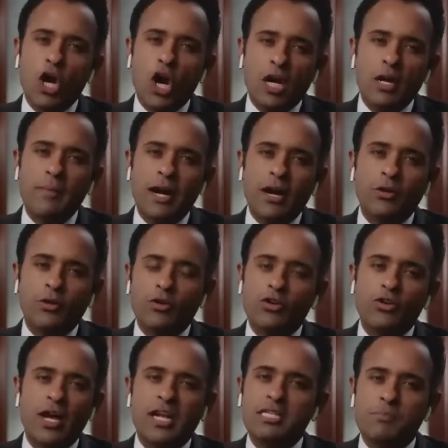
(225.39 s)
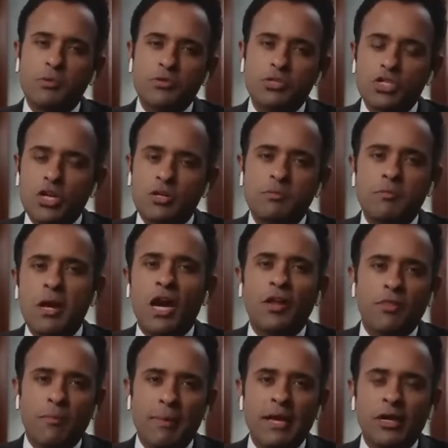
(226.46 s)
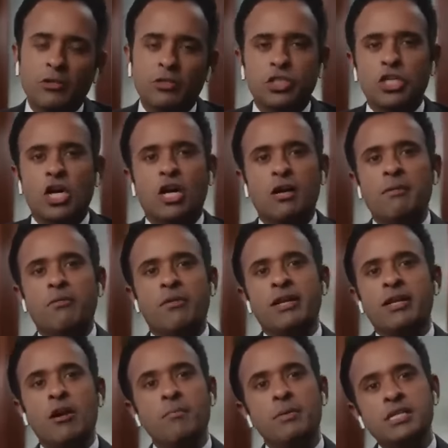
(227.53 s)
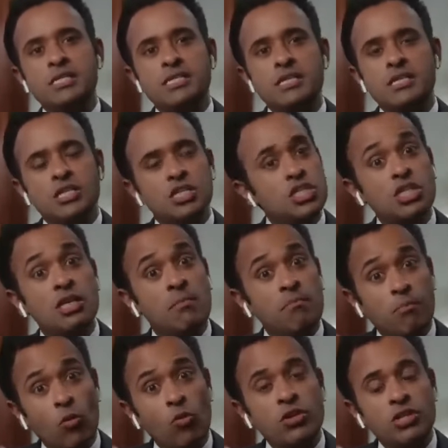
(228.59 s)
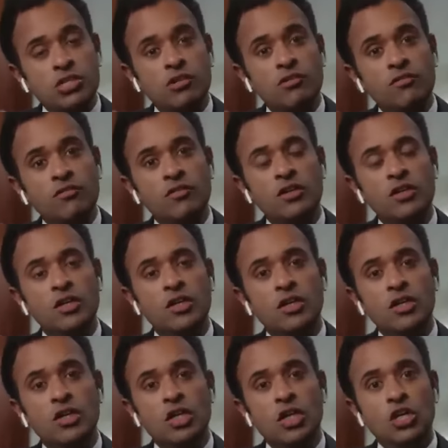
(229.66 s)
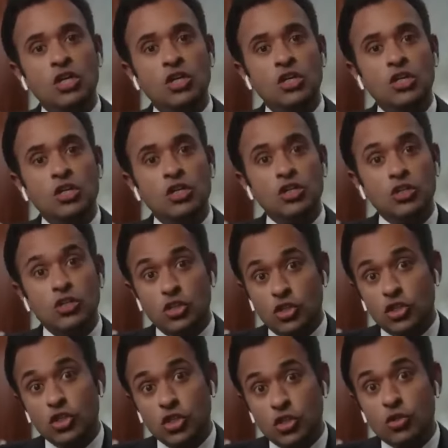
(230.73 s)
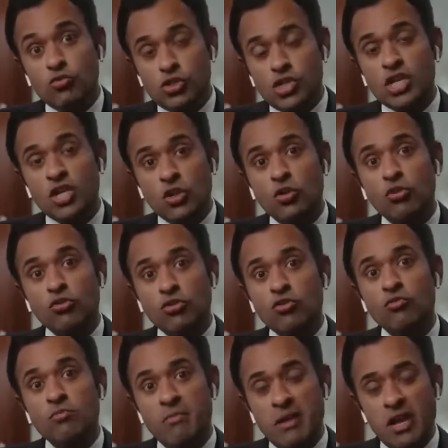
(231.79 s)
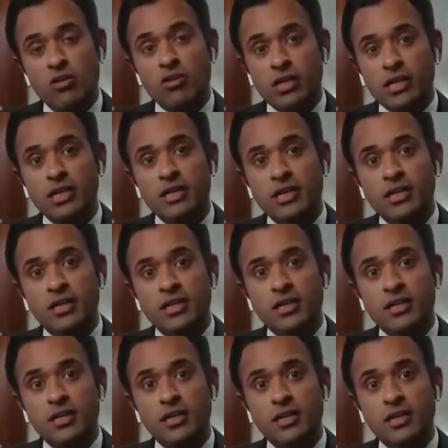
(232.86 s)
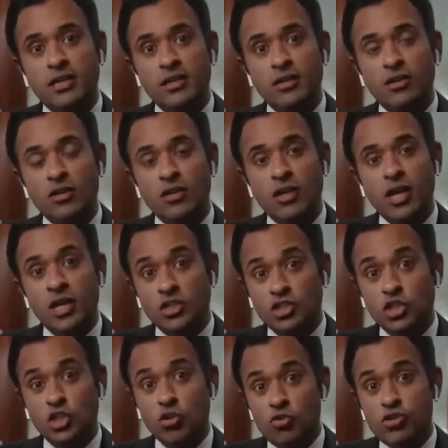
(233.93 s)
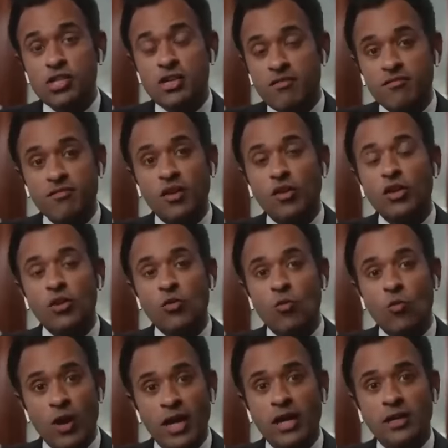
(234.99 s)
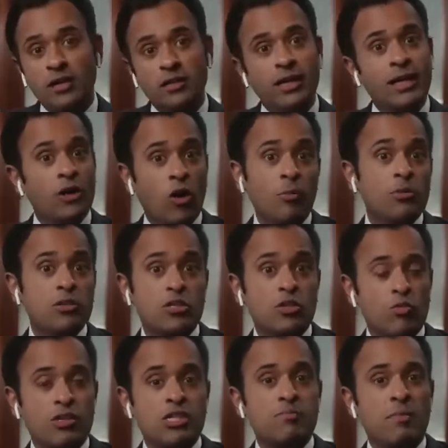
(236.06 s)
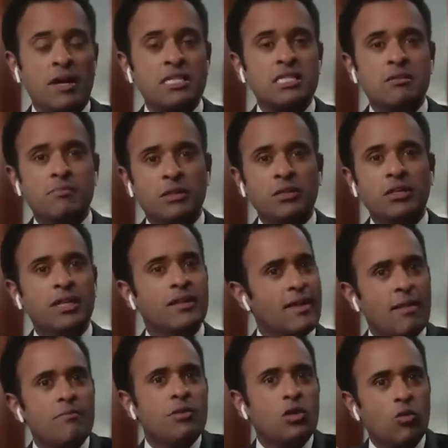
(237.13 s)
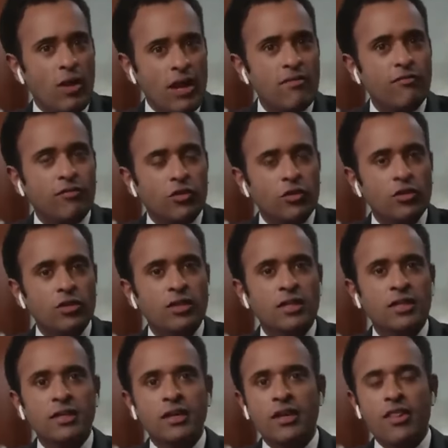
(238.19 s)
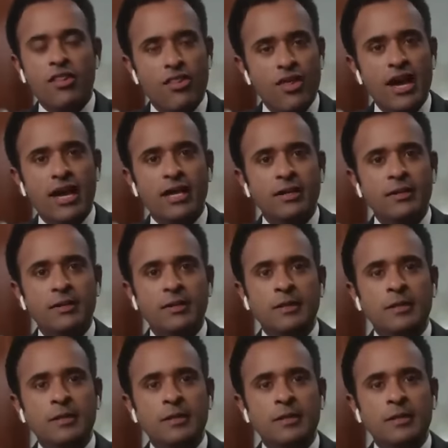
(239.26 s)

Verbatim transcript: to talk about, or you're not supposed to, it's beyond the pale to talk about right now, but it's just the importance of choosing who you marry and choosing very well, and almost the responsibility that I'm grateful that